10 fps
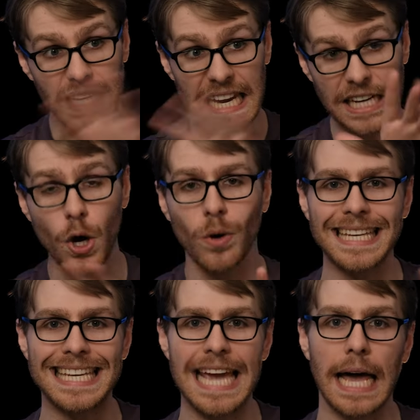And I
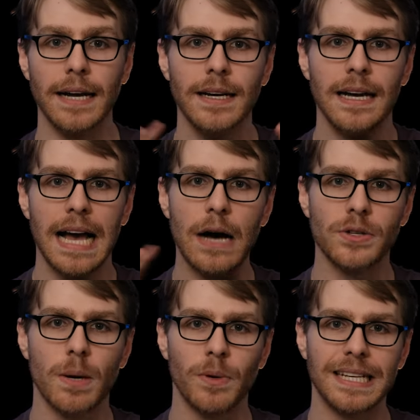totally get how
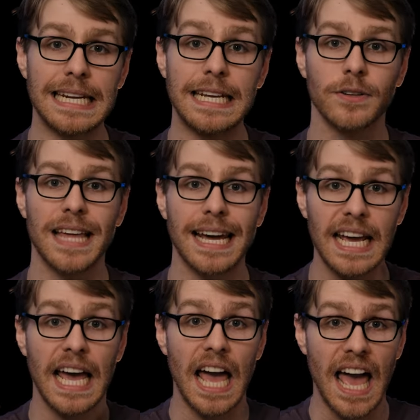someone can hear
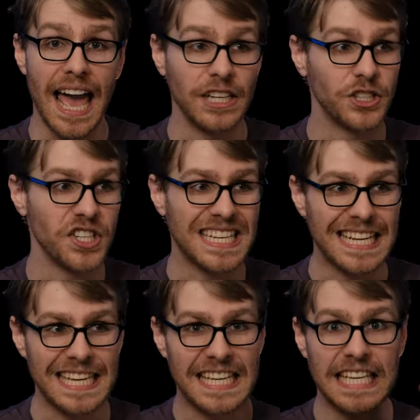that and just
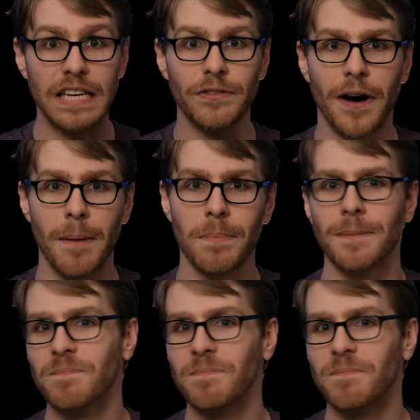give up.